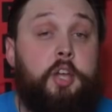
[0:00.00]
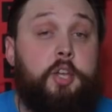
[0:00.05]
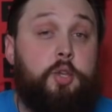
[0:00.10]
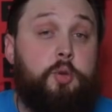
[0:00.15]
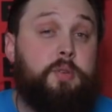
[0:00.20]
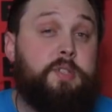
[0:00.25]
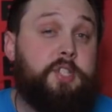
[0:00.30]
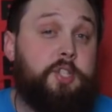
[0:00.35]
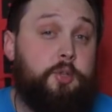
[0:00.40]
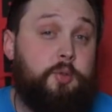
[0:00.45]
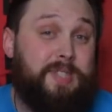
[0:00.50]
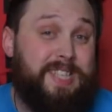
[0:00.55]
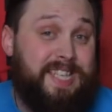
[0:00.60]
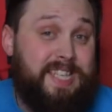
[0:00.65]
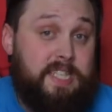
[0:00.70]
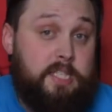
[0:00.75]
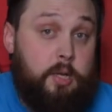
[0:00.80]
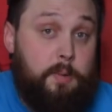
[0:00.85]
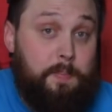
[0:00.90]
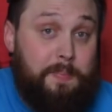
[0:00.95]
Your suit
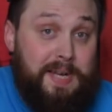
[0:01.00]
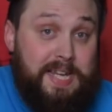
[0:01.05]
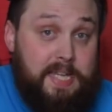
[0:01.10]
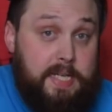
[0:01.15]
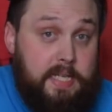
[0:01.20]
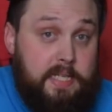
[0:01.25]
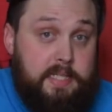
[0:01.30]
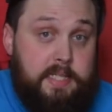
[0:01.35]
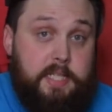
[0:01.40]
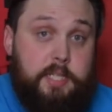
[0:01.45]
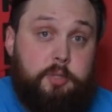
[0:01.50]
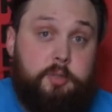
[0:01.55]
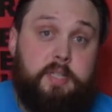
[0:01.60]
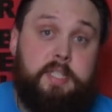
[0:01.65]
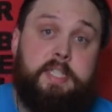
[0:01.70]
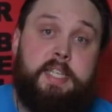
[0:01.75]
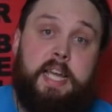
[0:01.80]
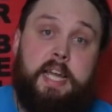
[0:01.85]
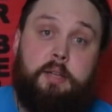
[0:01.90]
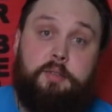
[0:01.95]
is completely sealed
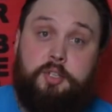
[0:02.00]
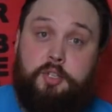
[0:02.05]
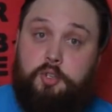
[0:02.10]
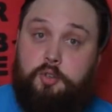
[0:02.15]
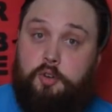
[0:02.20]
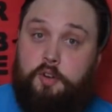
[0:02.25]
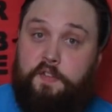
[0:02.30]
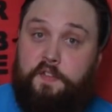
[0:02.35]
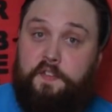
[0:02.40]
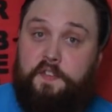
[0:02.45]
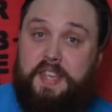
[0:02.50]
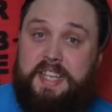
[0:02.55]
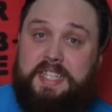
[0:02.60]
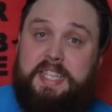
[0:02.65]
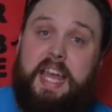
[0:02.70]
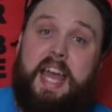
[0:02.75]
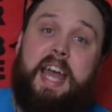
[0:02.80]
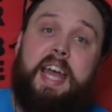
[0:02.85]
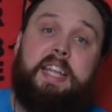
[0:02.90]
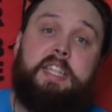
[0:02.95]
down to your feet,
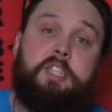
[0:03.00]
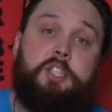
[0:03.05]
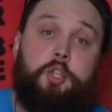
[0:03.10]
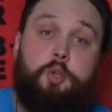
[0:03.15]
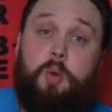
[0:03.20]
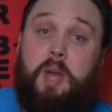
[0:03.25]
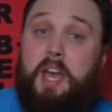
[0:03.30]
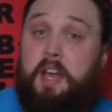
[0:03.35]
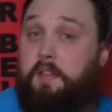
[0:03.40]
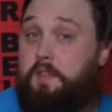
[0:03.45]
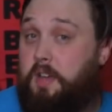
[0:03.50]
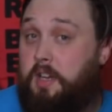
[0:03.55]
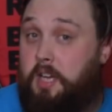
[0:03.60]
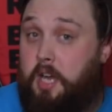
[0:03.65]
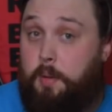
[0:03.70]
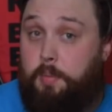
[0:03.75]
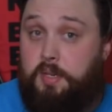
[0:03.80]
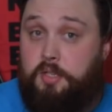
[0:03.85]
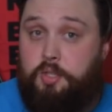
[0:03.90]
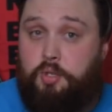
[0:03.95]
and you have a
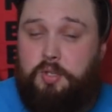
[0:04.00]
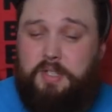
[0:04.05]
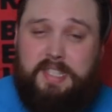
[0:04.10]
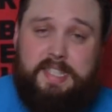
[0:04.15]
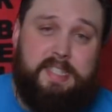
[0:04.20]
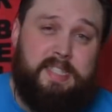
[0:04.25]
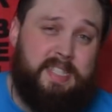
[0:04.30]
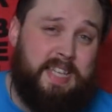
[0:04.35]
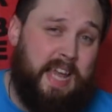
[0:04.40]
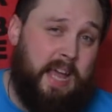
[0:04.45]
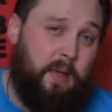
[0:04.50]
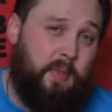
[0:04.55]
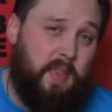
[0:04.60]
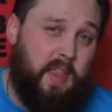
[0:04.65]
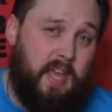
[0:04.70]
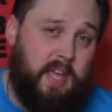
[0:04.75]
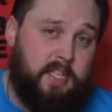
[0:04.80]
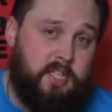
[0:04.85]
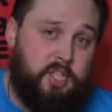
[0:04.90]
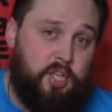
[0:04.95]
couple of choices down
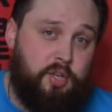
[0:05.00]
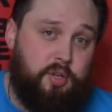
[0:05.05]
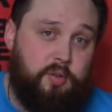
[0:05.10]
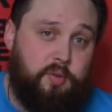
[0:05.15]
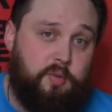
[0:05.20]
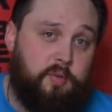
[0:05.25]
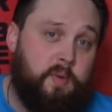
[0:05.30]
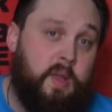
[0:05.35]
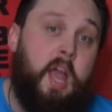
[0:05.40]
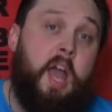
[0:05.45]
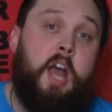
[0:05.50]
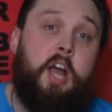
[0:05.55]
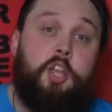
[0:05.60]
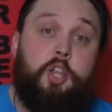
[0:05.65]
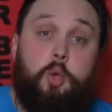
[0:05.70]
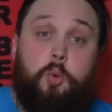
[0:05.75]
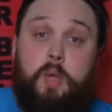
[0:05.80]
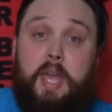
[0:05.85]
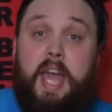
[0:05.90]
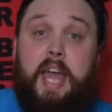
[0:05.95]
there too.
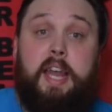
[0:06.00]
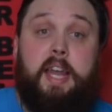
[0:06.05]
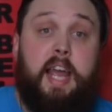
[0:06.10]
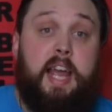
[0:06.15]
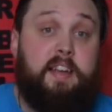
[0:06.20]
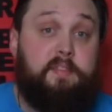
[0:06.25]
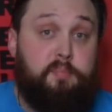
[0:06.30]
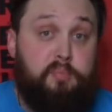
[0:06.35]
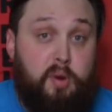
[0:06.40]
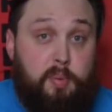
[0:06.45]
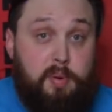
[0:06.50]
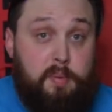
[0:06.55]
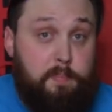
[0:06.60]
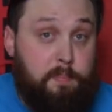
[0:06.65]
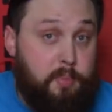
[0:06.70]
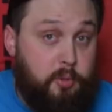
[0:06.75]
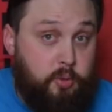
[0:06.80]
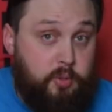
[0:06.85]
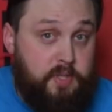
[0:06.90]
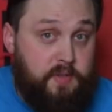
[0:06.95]
You can have proper
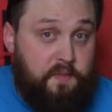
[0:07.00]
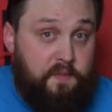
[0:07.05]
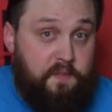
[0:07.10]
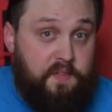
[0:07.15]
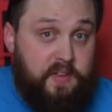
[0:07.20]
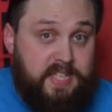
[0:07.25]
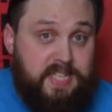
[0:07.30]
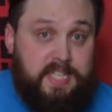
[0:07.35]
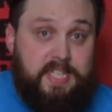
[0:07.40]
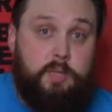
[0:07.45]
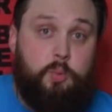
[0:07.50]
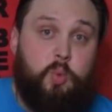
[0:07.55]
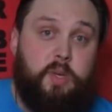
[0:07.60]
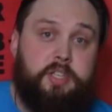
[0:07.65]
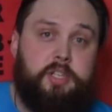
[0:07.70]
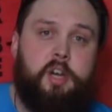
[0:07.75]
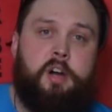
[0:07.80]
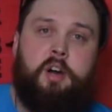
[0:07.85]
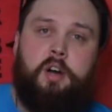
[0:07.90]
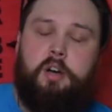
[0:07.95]
boots fitted, which
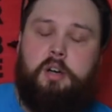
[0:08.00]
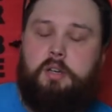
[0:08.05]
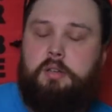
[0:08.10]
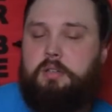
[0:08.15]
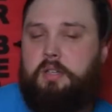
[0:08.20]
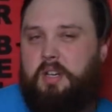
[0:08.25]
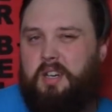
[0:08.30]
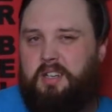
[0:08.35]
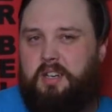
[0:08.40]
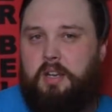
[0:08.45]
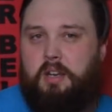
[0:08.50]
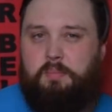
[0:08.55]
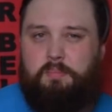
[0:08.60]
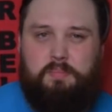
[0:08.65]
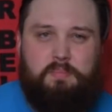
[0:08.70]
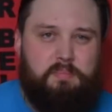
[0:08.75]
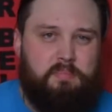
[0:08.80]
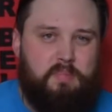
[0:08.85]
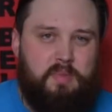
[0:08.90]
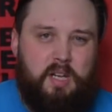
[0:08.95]
are kind of
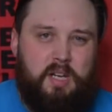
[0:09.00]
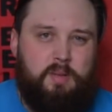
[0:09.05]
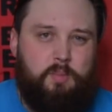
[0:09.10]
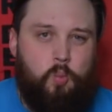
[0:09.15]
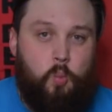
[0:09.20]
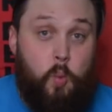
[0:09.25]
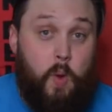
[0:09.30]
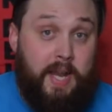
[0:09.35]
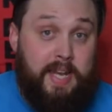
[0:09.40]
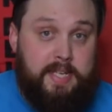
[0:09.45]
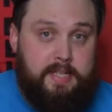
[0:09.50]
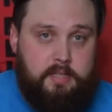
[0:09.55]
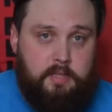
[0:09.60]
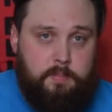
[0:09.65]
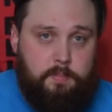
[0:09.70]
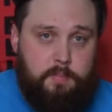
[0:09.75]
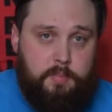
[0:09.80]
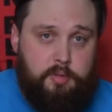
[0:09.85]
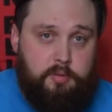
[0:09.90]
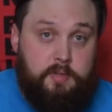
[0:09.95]
like
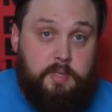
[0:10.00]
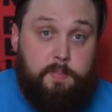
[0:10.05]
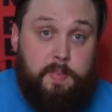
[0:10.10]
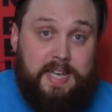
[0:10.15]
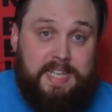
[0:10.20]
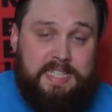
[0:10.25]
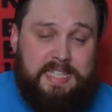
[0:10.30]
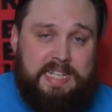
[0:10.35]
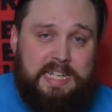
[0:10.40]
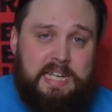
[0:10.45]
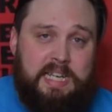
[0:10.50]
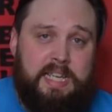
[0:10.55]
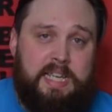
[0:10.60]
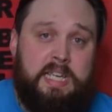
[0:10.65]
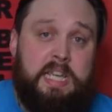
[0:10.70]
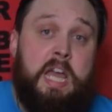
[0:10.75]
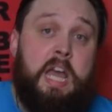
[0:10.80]
Wellington boots basically.